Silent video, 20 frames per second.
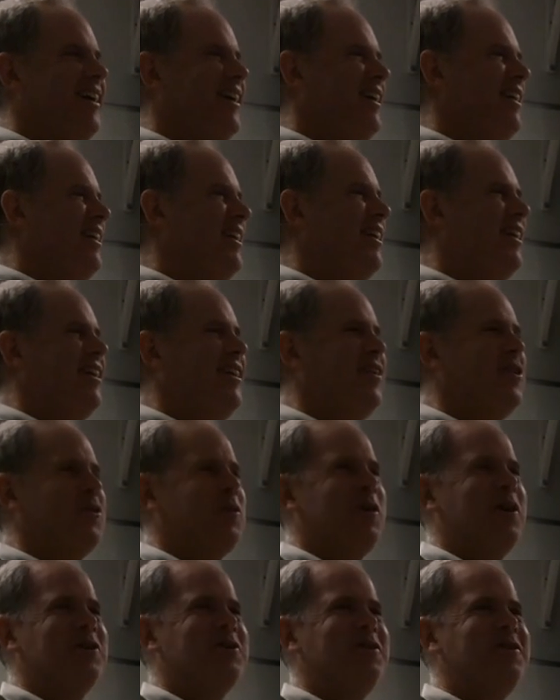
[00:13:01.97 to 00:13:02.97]
And, any other
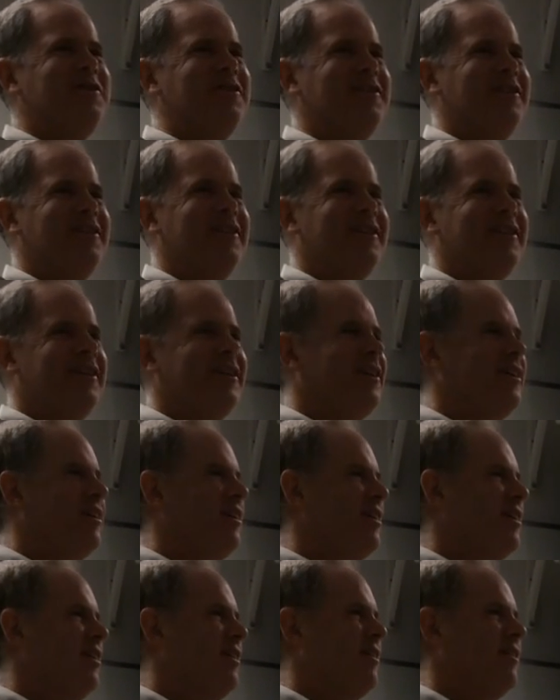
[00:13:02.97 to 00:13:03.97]
questions?
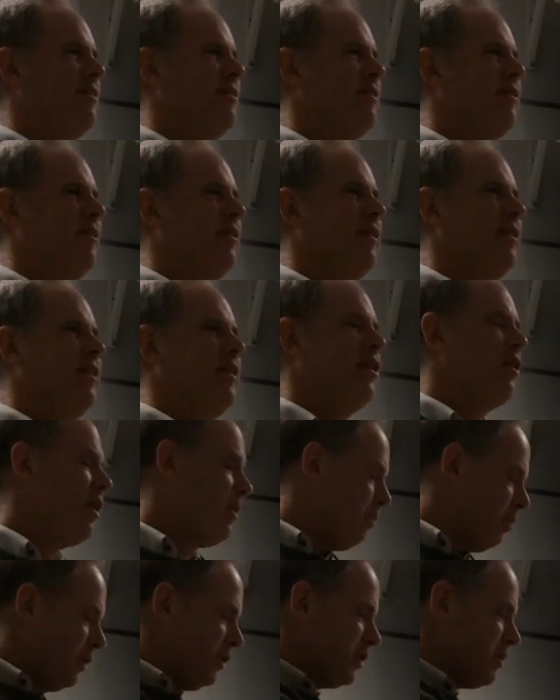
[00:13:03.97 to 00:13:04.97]
All
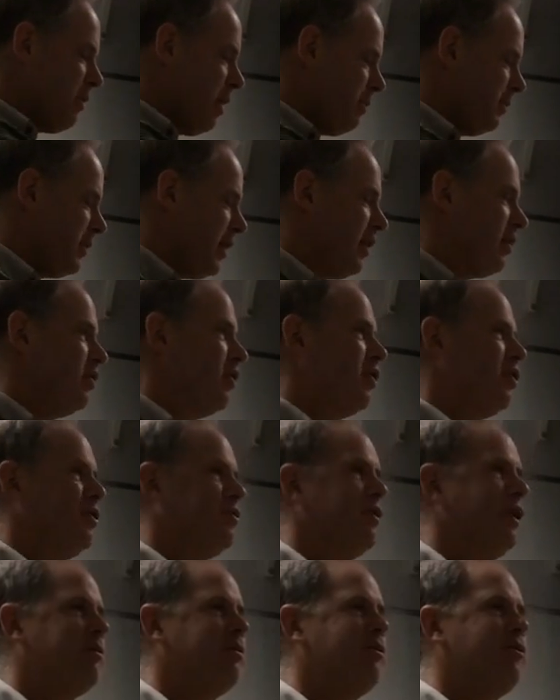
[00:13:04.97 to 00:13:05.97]
right, please come up and take a look at
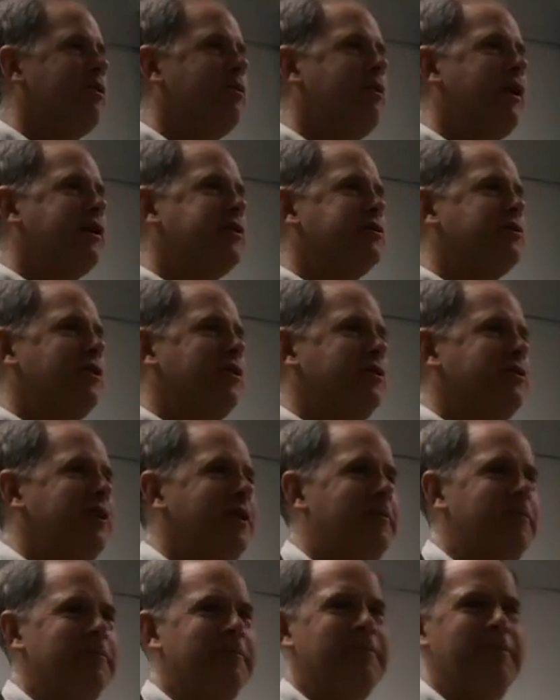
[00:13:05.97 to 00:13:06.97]
the rig before Rex starts
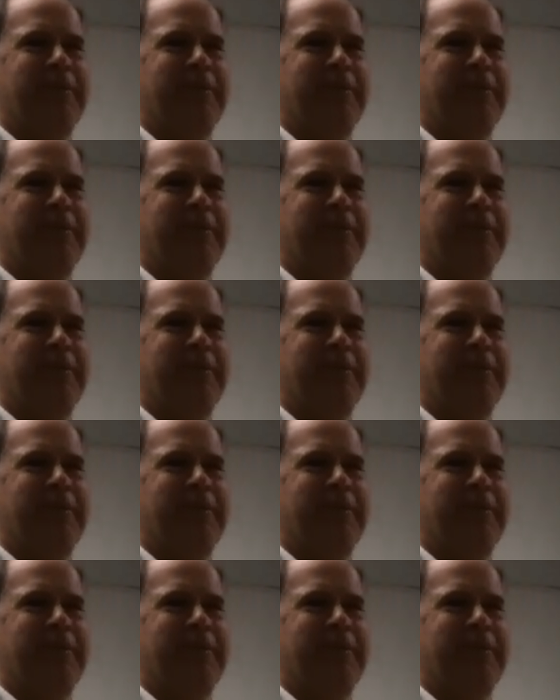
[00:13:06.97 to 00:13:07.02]
up.